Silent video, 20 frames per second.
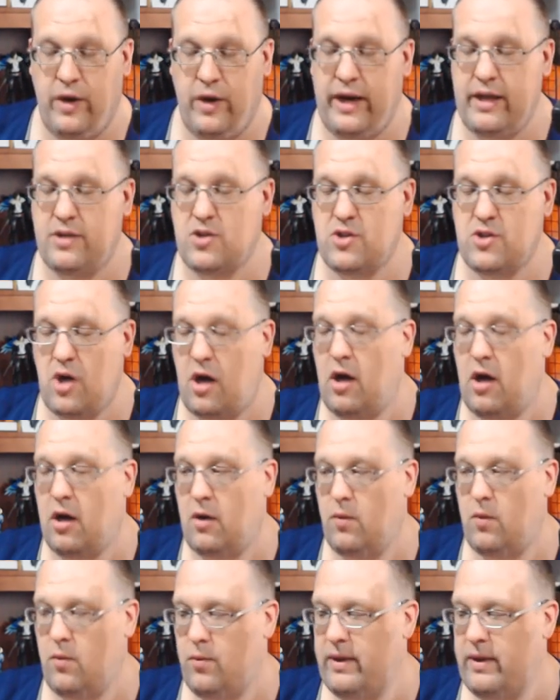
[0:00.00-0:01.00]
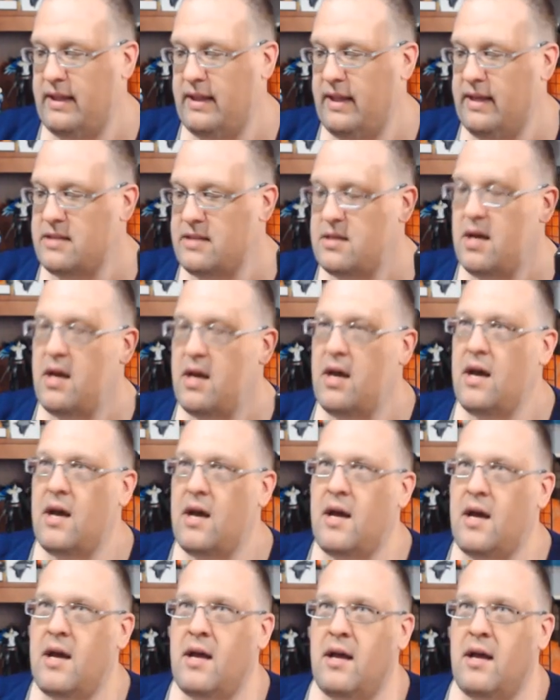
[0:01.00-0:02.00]
readings are with this.
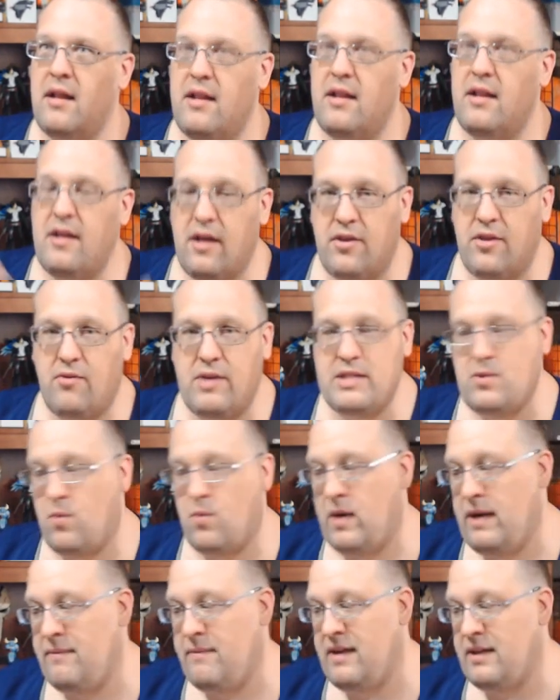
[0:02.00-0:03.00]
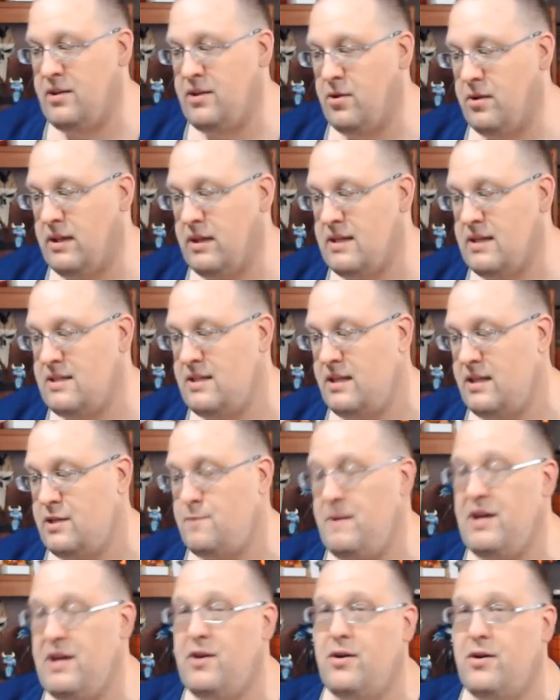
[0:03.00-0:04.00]
The other reason why I'm not doing this
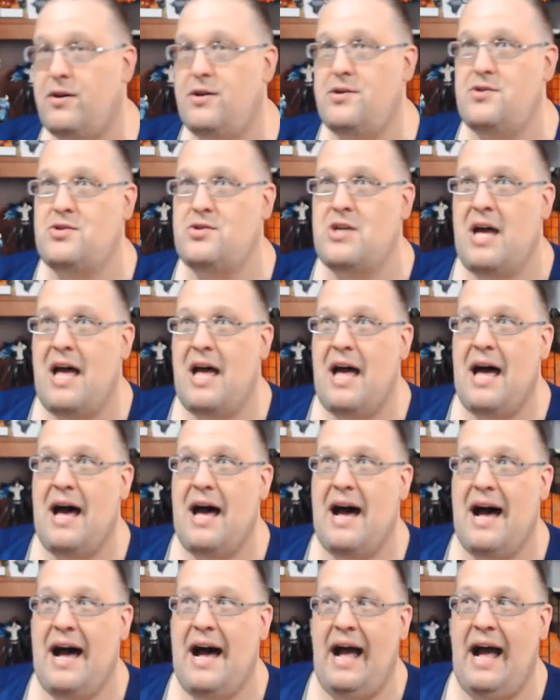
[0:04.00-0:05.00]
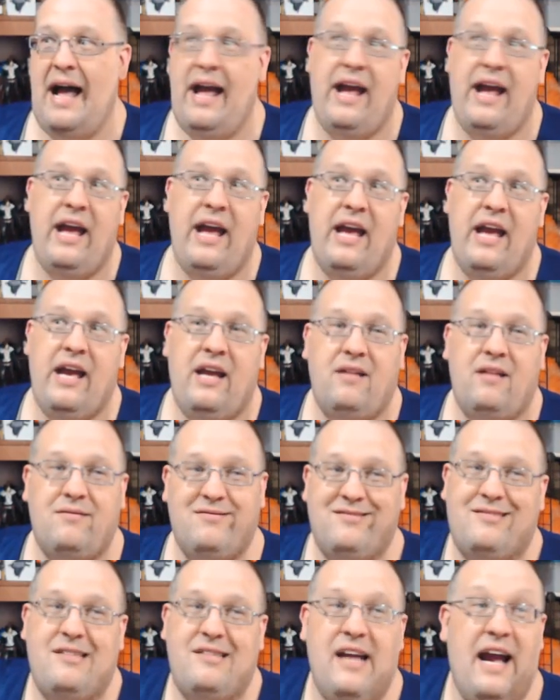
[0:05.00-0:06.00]
is because I
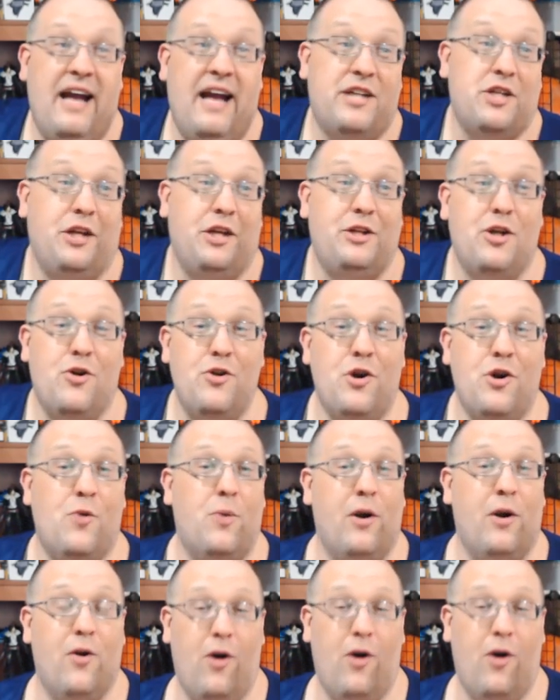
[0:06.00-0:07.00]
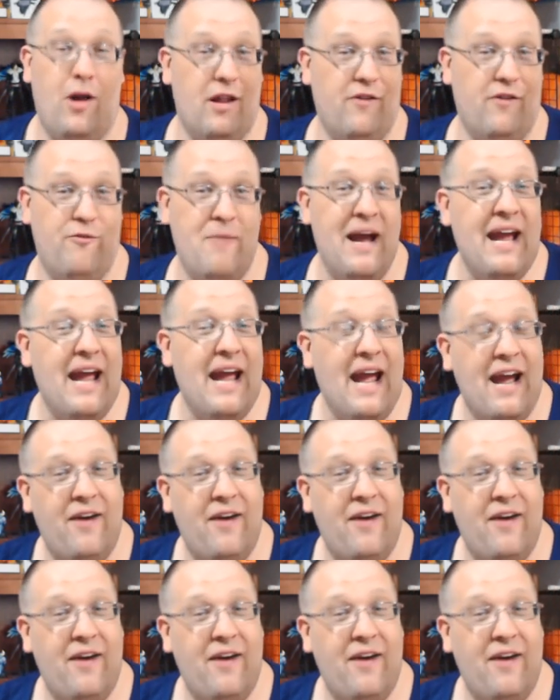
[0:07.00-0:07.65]
actually don't know where all of my